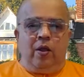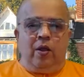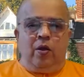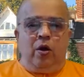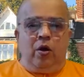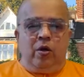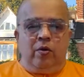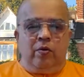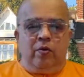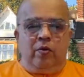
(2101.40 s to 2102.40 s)
or
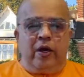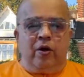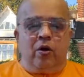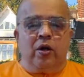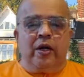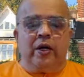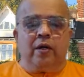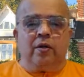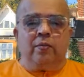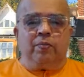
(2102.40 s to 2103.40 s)
you can call it,
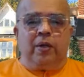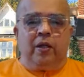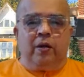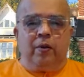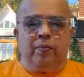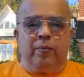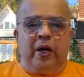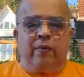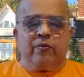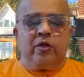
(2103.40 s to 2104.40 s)

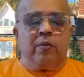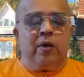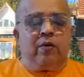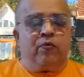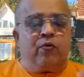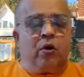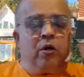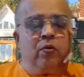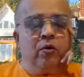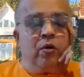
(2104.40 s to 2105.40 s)
perhaps Sigmund
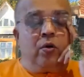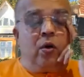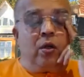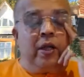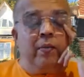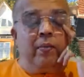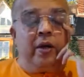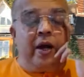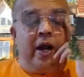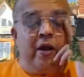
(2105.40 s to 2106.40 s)
Freud would call
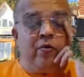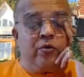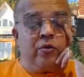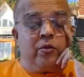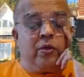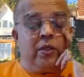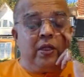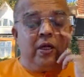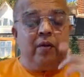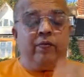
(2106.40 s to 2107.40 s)
them drives.
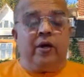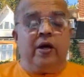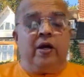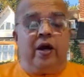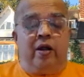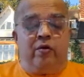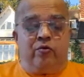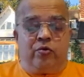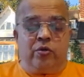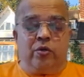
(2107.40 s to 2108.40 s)
They're different
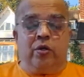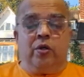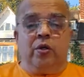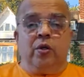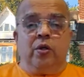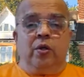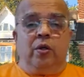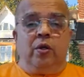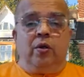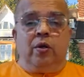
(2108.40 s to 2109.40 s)
drives.
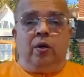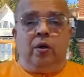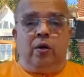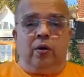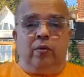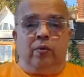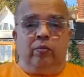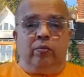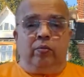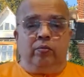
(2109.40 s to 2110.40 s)
Uh,
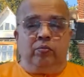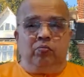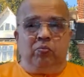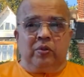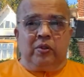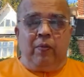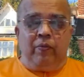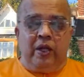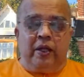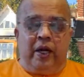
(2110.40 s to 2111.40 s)

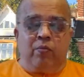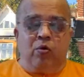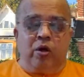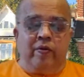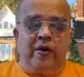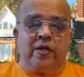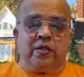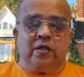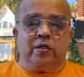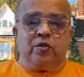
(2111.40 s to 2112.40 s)
Something that
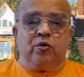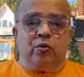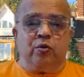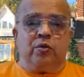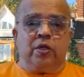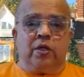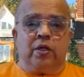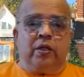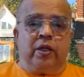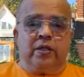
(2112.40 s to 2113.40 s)
motivates us to do
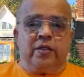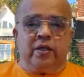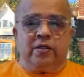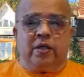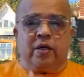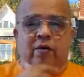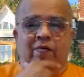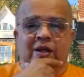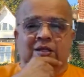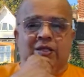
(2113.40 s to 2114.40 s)
certain things in certain
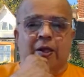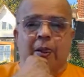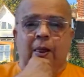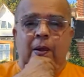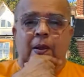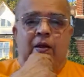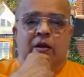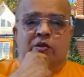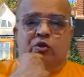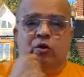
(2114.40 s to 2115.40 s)
ways.
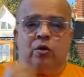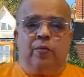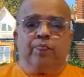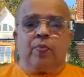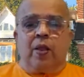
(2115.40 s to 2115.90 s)
So,